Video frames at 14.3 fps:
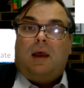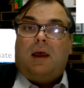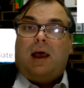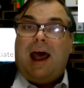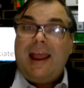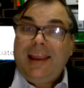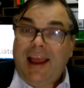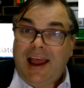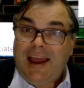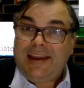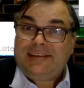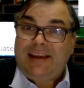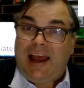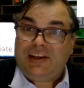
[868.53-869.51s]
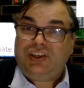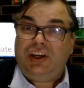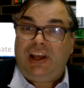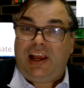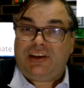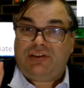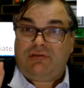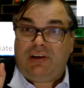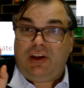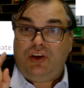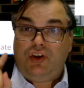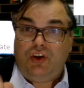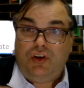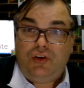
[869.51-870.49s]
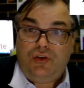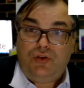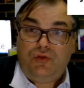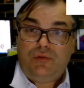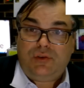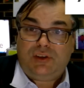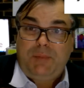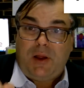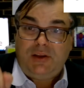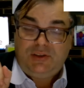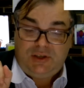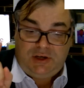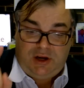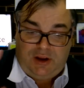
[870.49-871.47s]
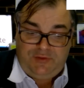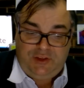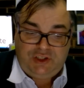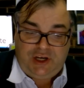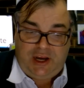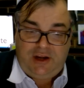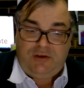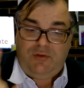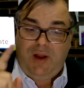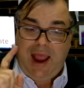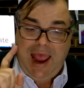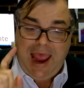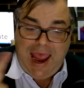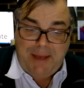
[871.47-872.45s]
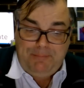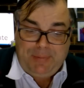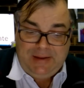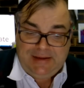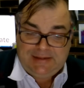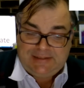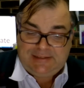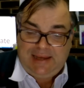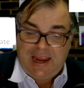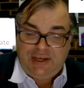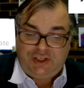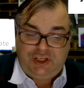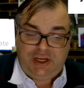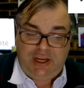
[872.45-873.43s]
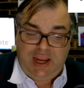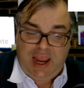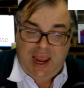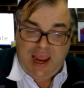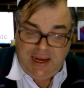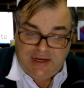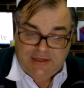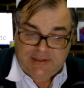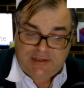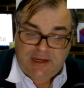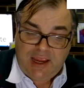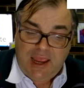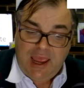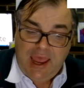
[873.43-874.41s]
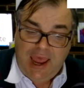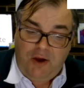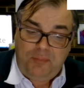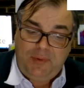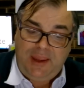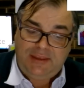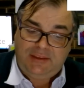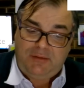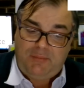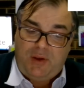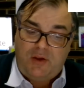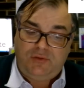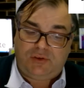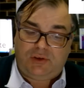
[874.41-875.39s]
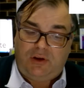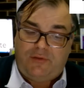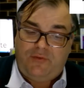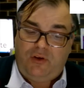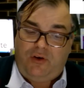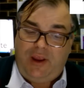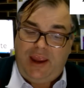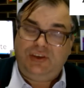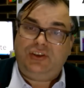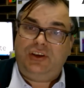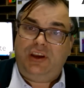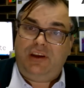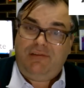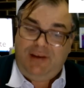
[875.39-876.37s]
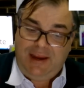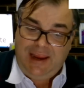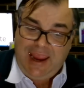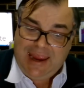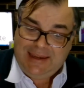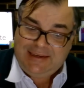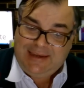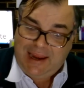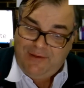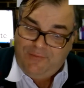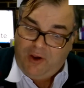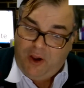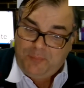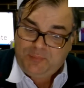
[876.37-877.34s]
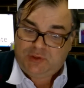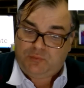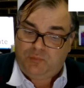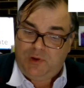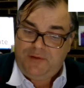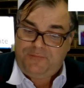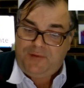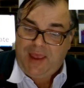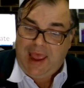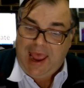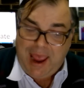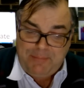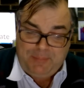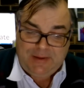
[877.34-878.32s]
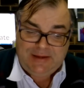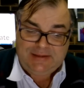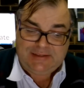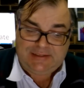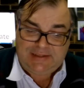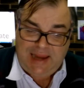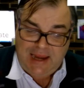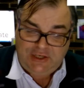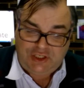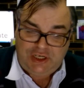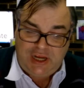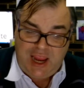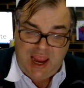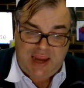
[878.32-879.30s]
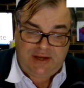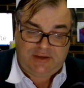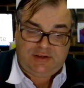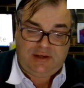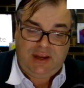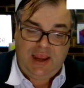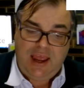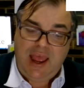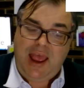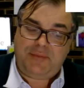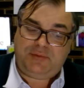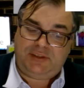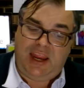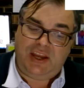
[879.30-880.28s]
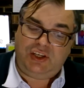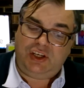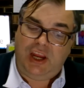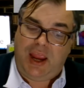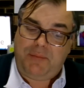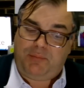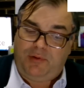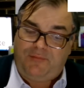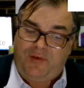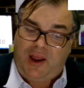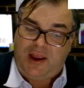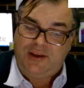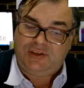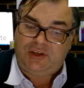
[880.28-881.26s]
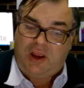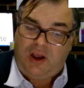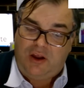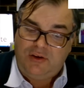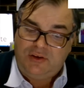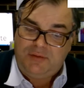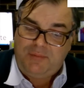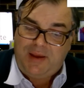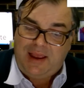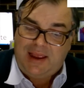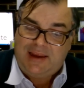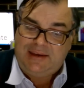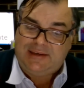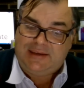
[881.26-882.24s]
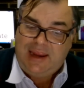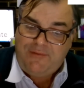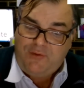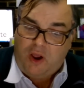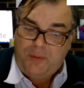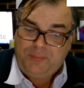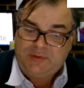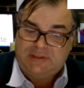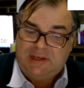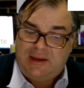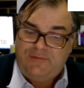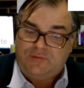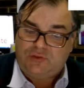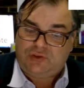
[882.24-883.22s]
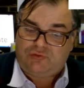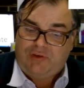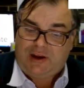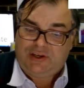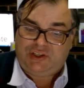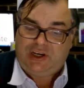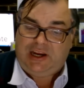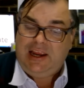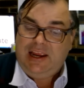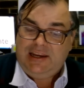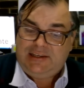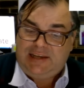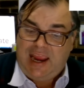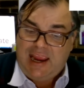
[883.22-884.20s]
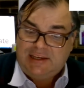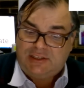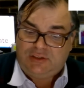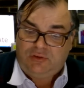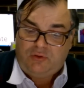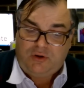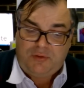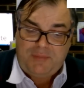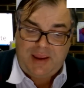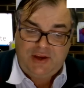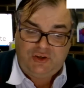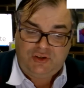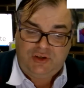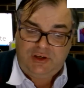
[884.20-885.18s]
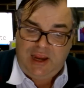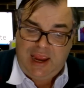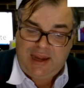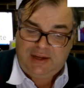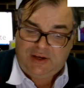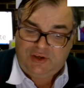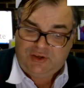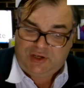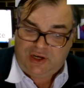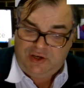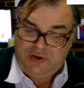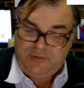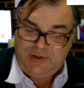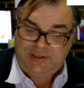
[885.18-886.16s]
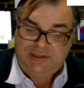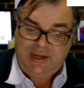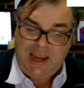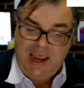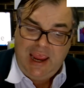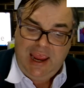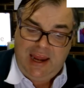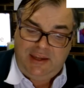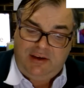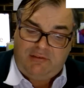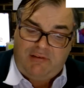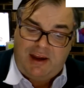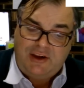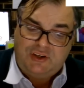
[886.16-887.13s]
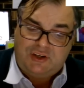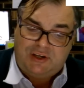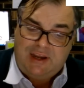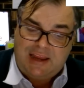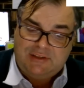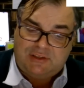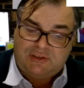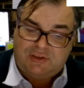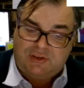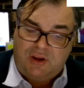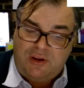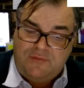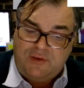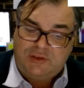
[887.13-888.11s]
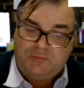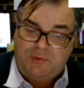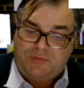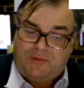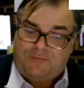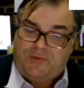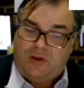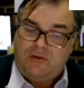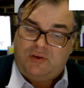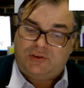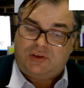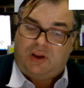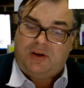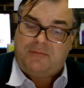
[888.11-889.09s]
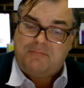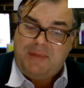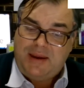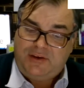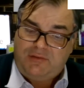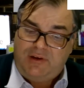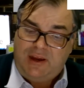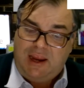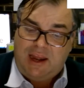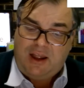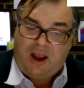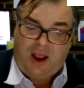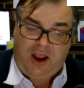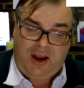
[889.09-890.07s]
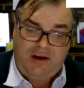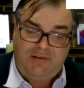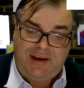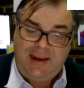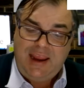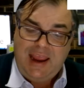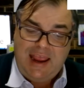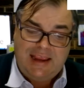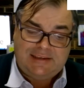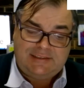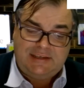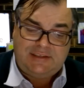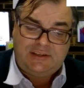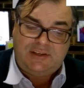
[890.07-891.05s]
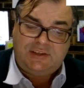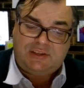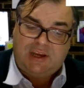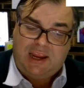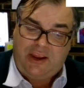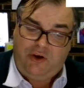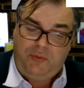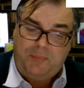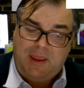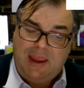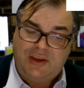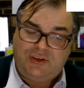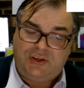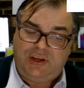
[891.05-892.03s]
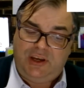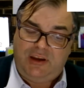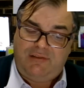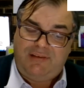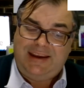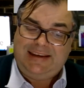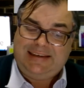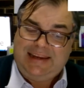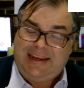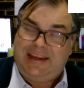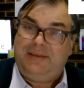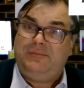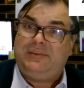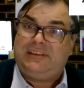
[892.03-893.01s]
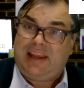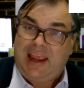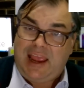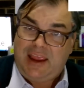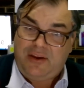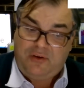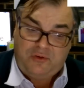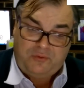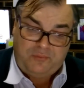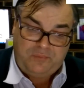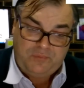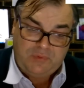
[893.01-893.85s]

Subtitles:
Hi guys, Archie Luxury, new sponsor on the channel, APPSTANTIATE. Help get the most of your engineering and DevOps with APPSTANTIATE. APPSTANTIATE provides on-demand DevOps infrastructure, test automation, and continuous integration as a service with a focus on mentoring and hiring assistance to help engineering teams scale.